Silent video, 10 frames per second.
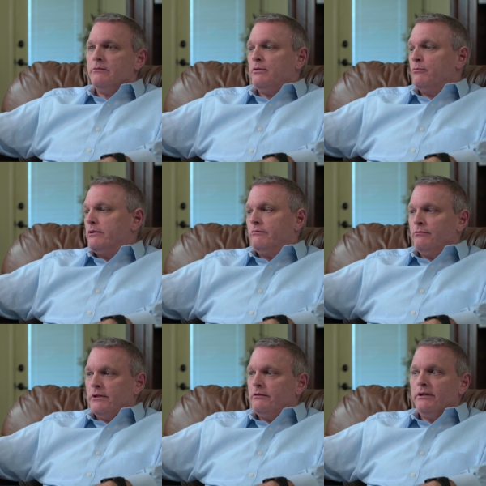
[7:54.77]
I mean,
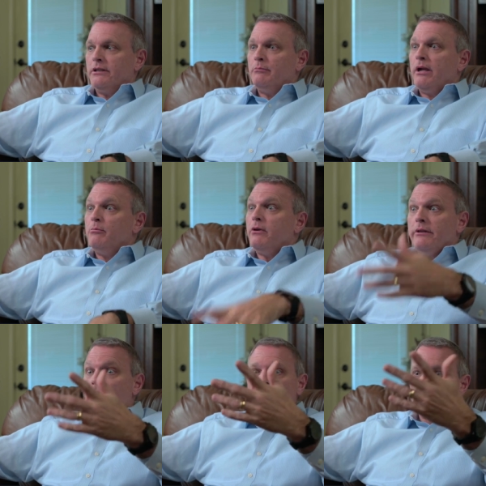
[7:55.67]
we get the paper at the
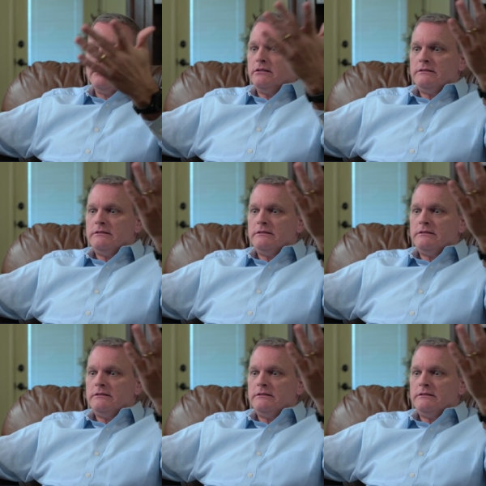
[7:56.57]
house. I'd